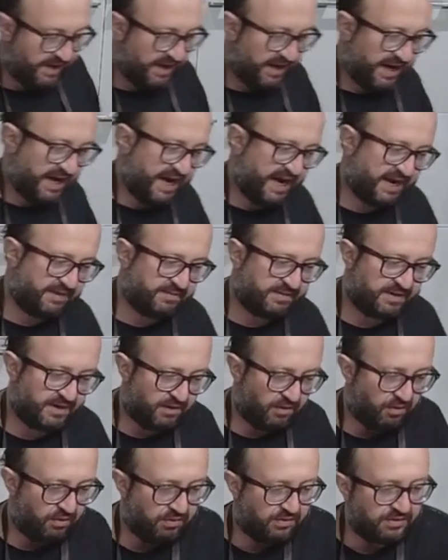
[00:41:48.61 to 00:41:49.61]
And the
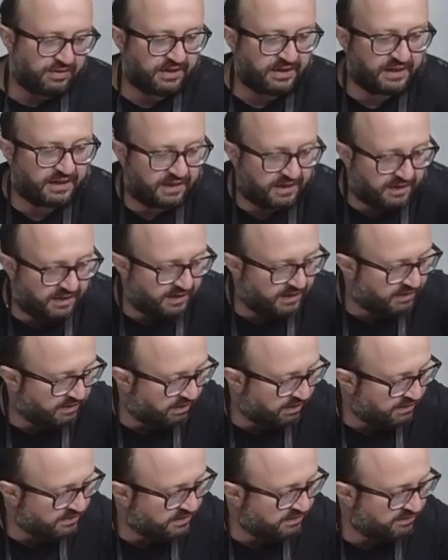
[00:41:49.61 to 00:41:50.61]
only
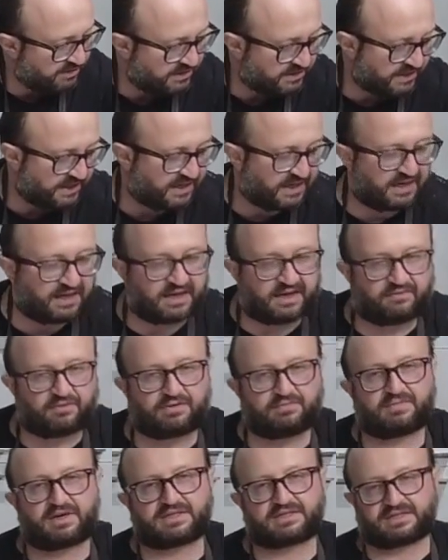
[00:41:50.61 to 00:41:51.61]
condiment that I love
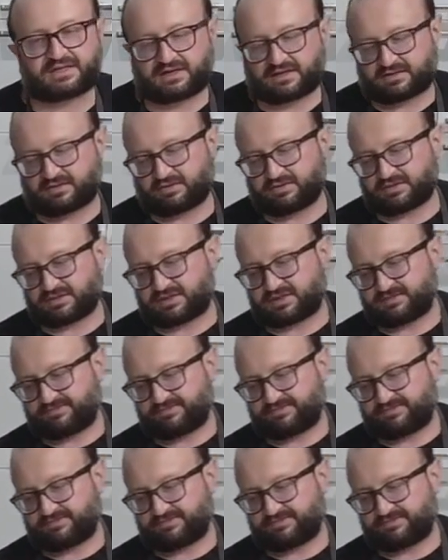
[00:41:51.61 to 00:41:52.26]
on my tacos,